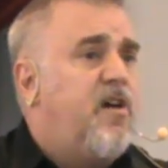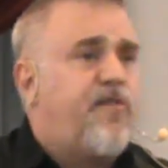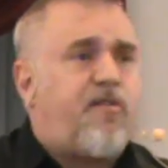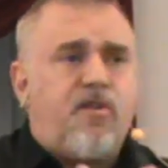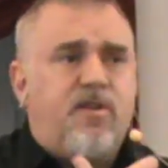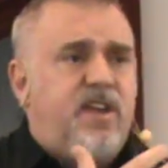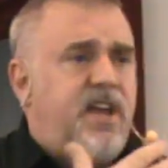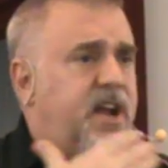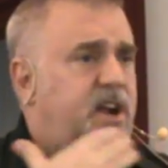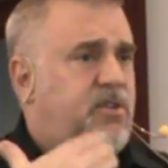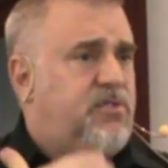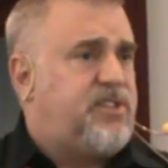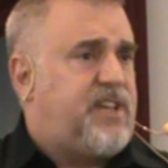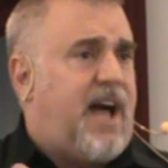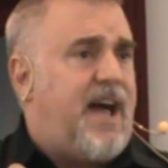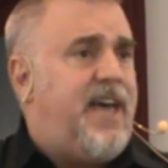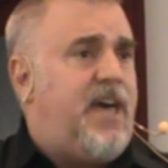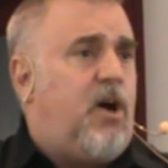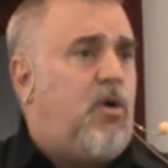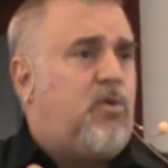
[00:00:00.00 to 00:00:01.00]
For years,
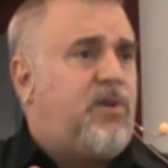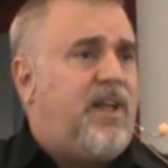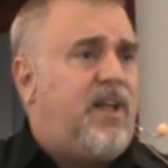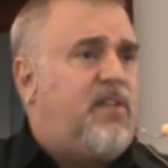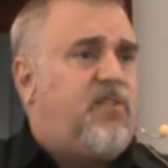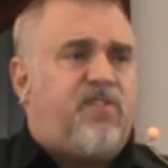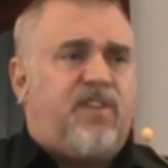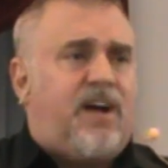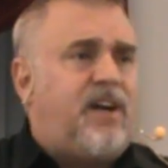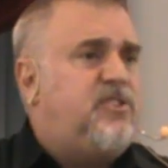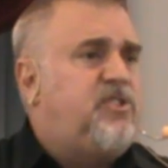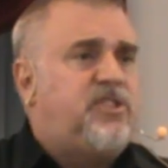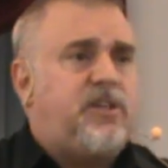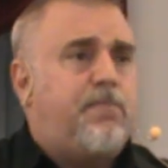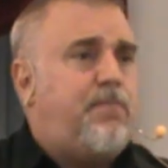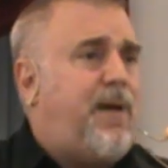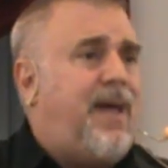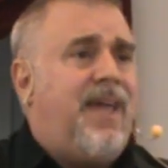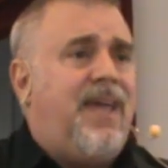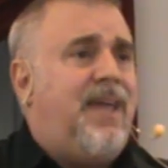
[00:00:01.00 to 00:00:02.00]
I held in tons
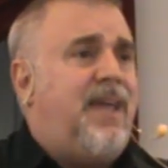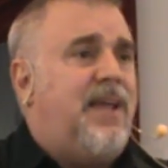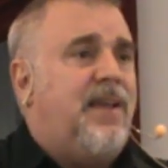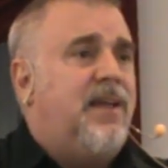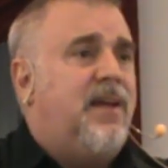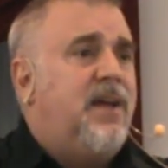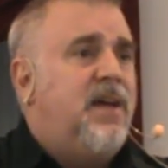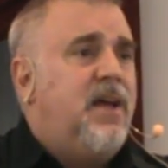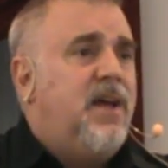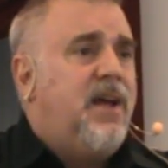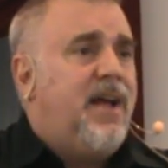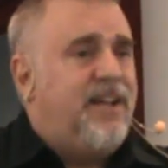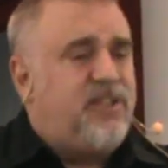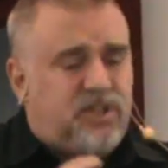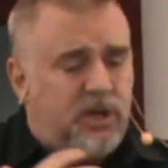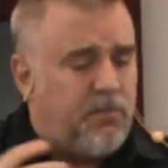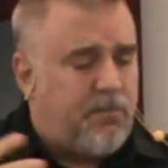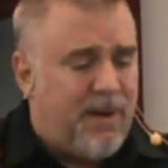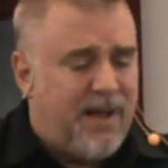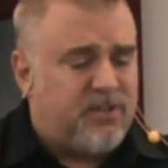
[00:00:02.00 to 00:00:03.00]
of pain
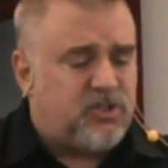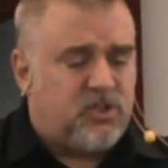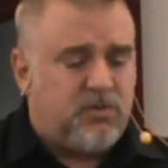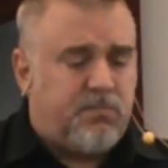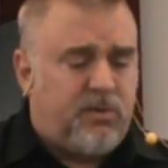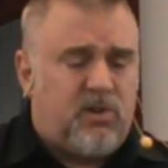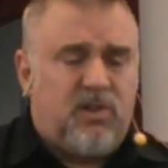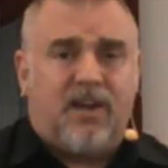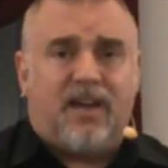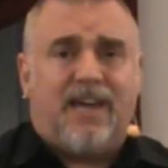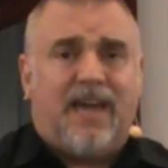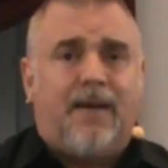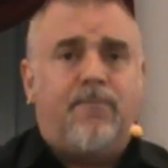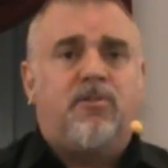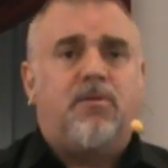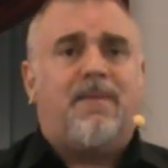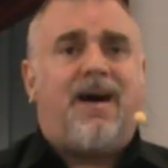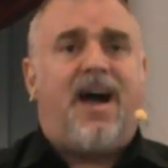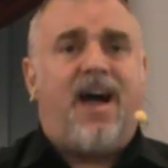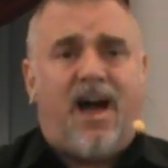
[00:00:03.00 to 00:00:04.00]
until Pastor Bullock came
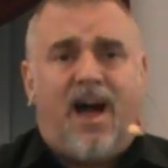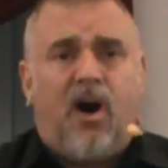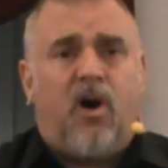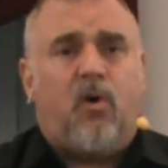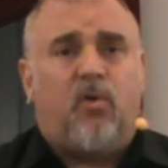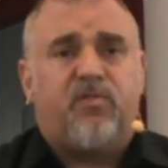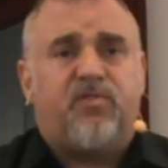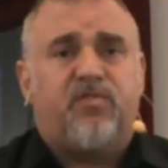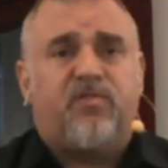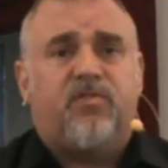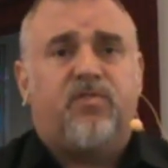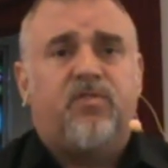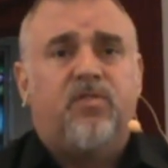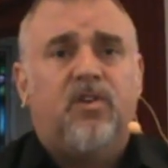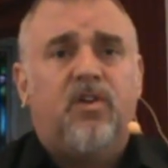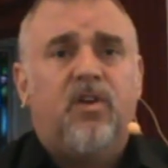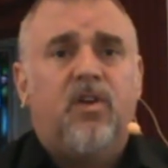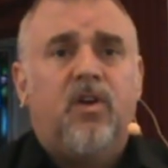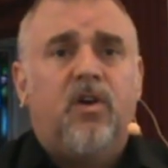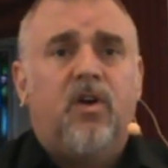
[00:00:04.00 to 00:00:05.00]
to my house
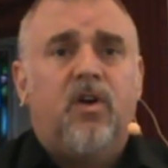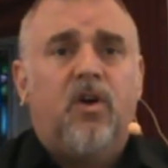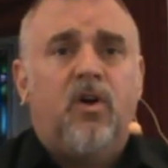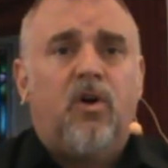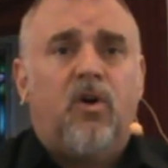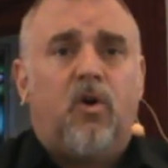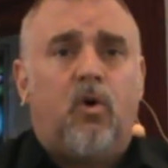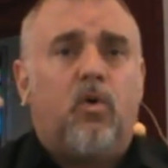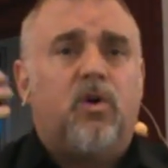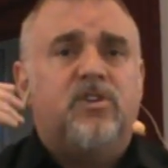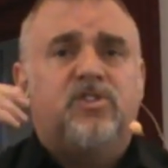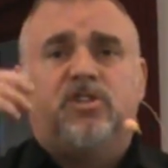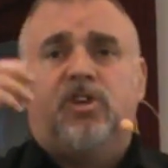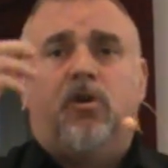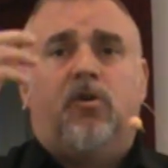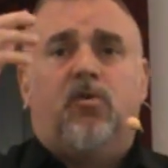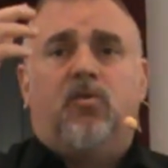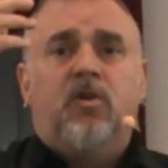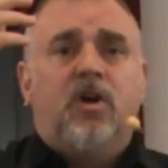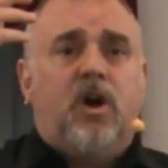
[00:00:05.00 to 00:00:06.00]
or
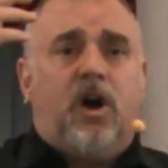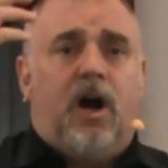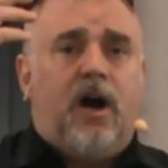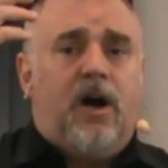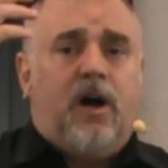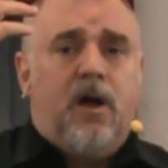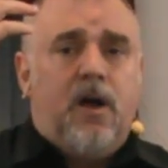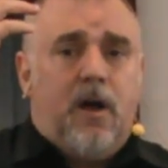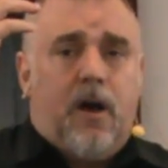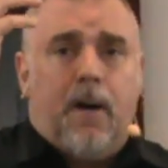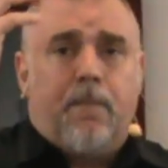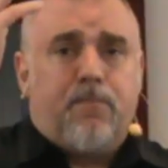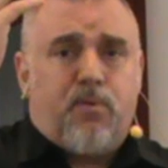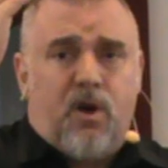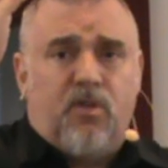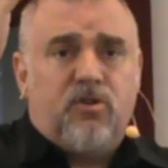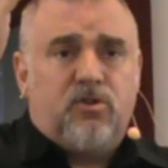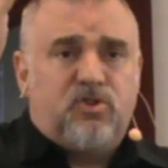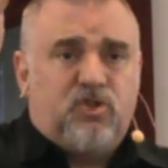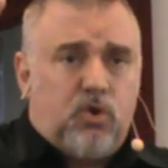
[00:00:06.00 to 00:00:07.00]
until uh,
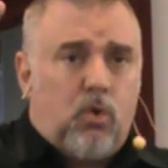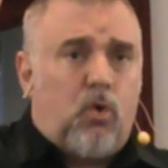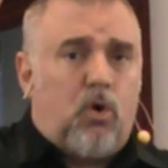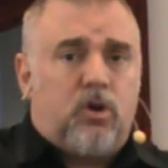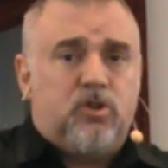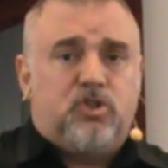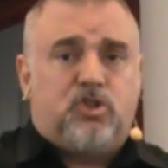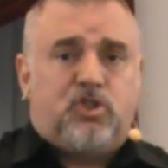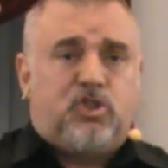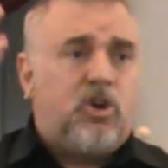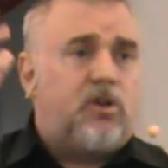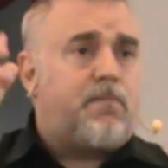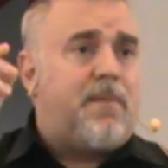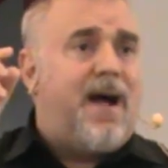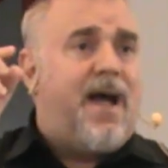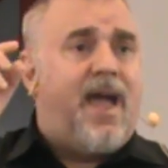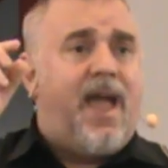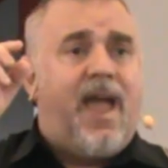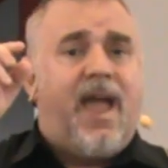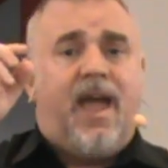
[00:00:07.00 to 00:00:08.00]
Brother George shook
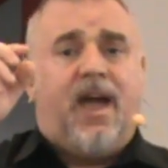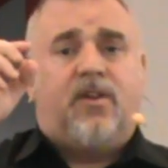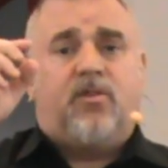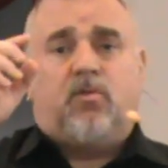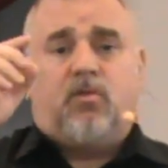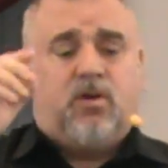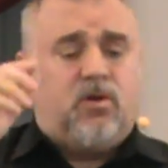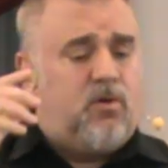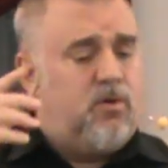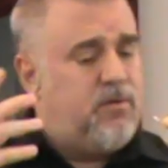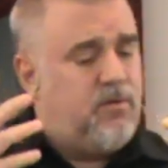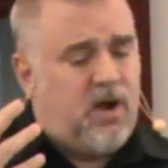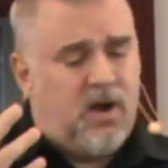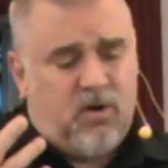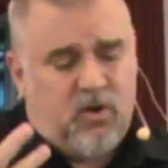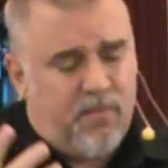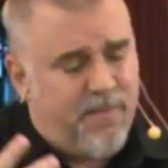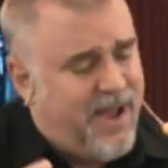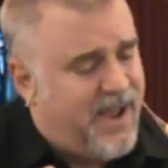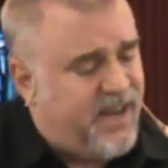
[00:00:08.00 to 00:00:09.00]
my hand, or, or
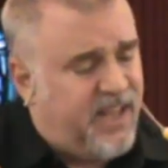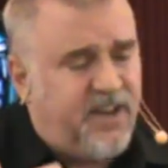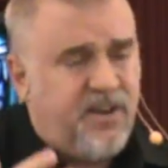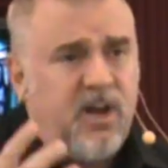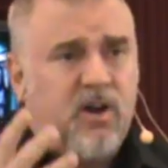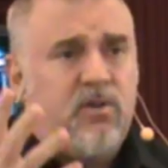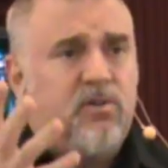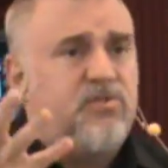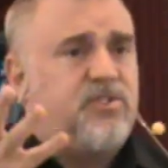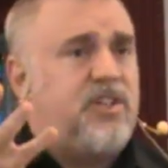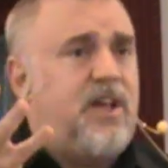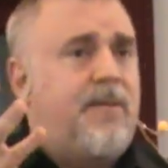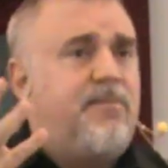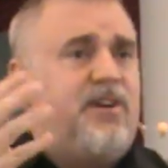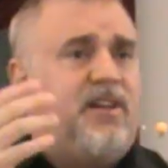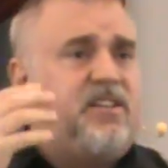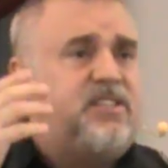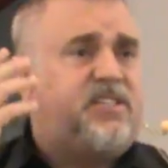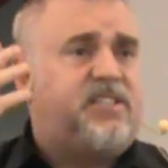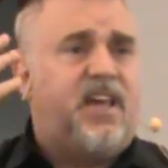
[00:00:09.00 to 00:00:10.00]
oh man, he knows I'm
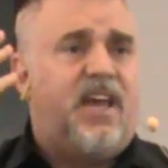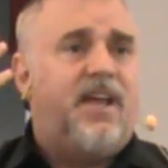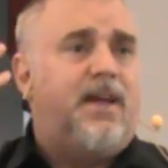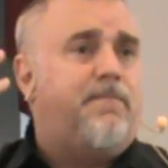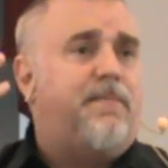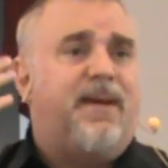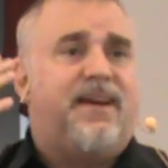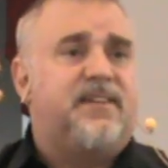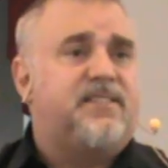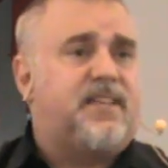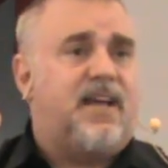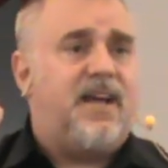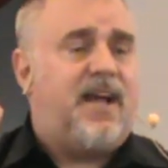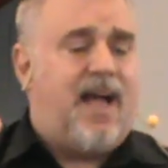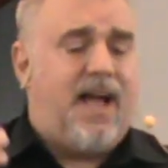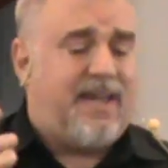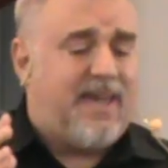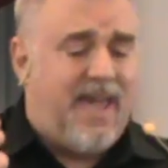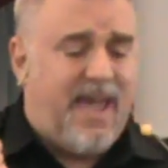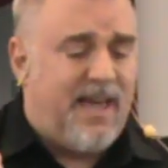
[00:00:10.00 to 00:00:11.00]
going to say it because
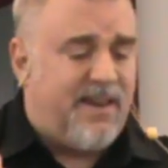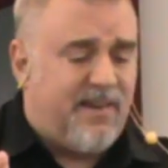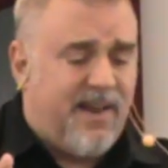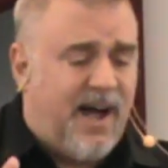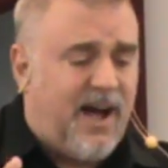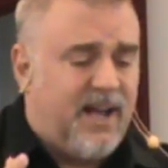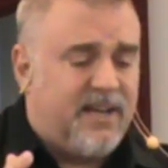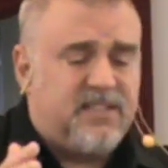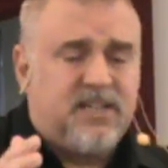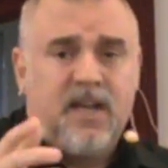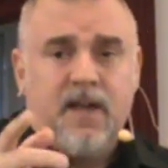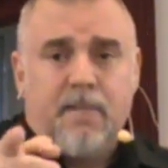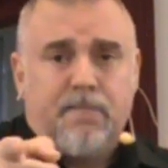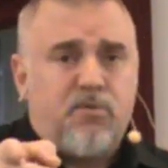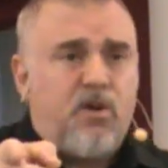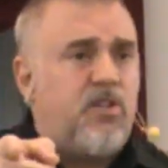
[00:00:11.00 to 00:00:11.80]
I, I can't not.